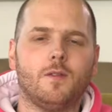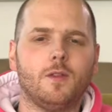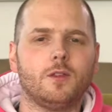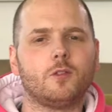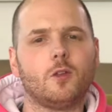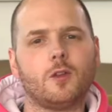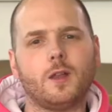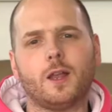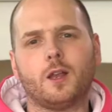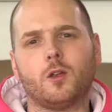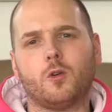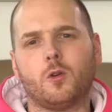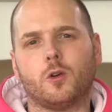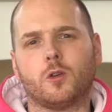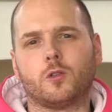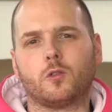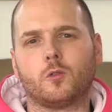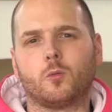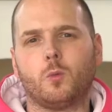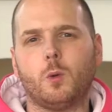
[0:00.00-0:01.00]
this online
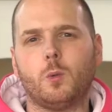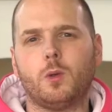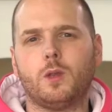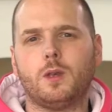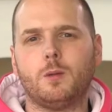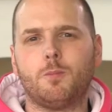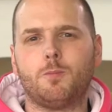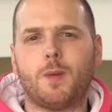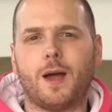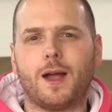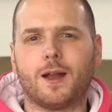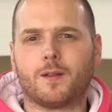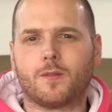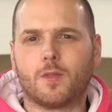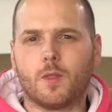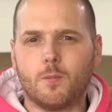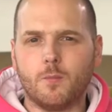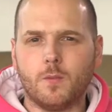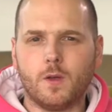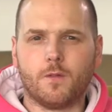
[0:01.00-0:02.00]
course, we will debunk
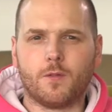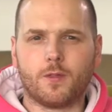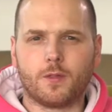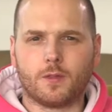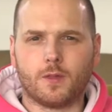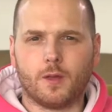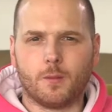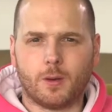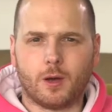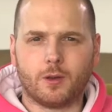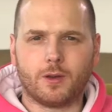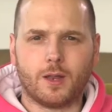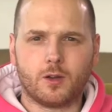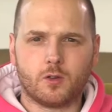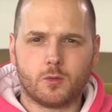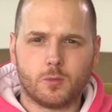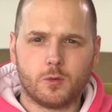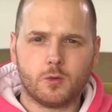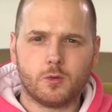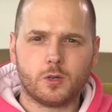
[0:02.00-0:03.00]
the myth about
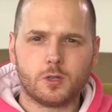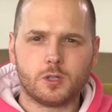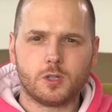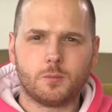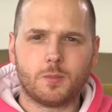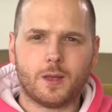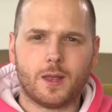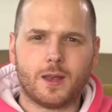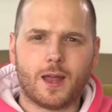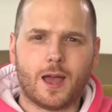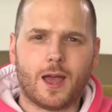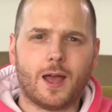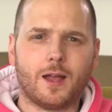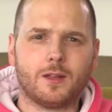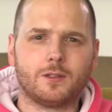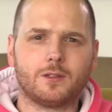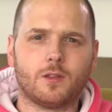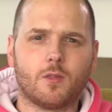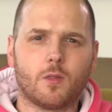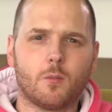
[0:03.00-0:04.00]
entrepreneurship and
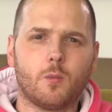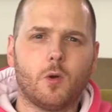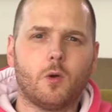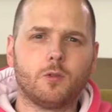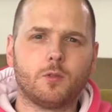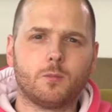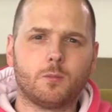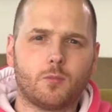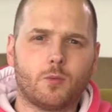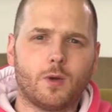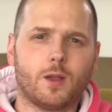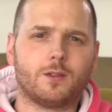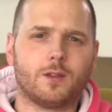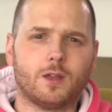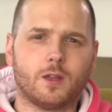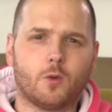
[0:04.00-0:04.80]
answer the most pressing